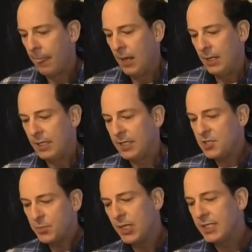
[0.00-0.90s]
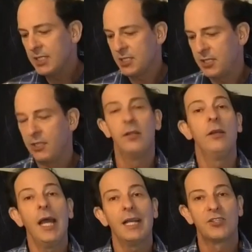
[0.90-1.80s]
Now this brings us to
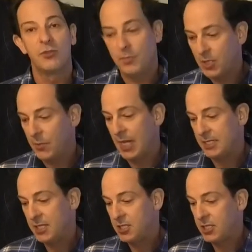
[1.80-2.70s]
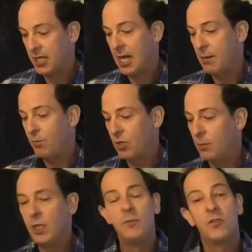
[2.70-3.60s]
our scripture passage today,
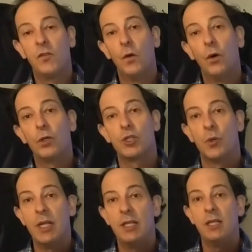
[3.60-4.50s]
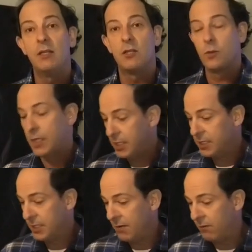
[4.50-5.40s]
Proverbs 4, 20 to
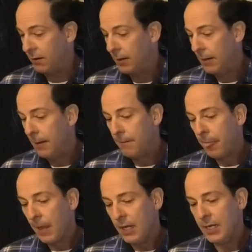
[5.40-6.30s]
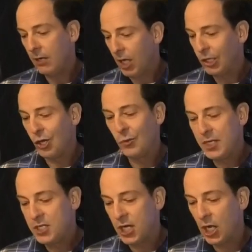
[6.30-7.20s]
27. Now, along
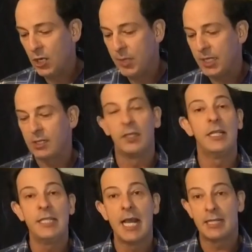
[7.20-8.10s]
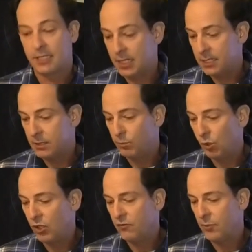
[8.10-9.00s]
with Job and Ecclesiastes, the
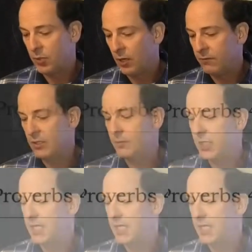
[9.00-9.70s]
book of Proverbs in